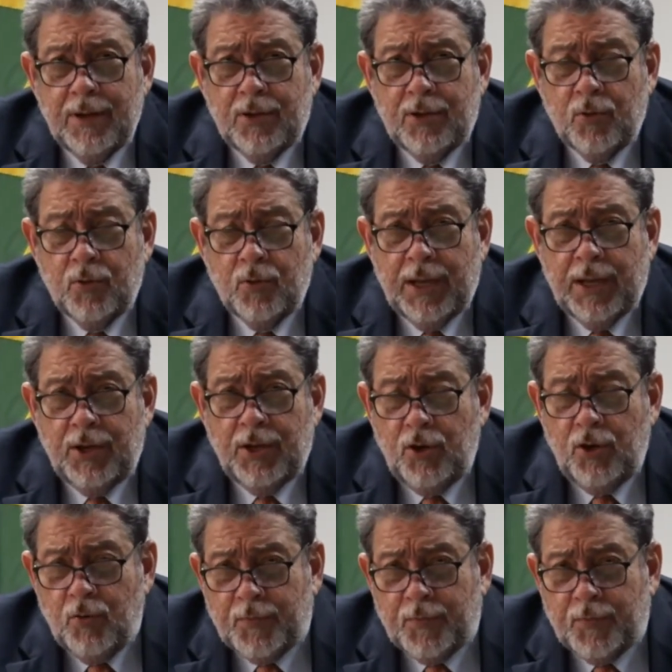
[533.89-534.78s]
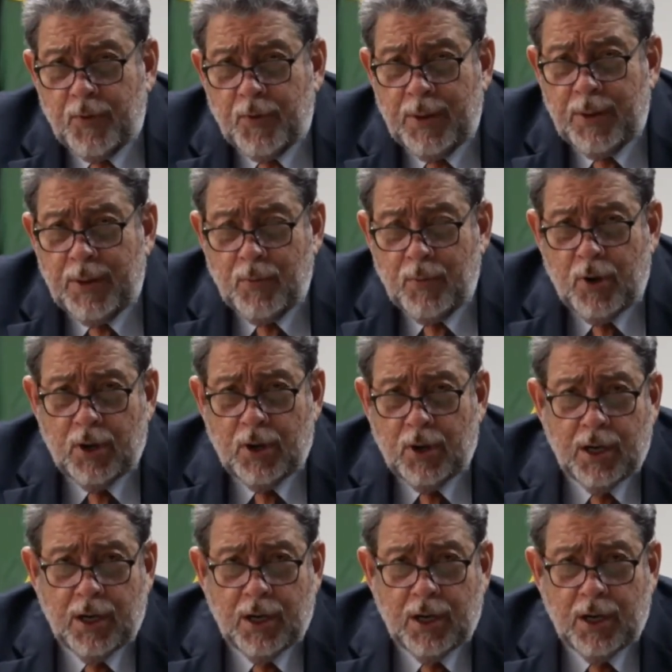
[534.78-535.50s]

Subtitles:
to a new framework,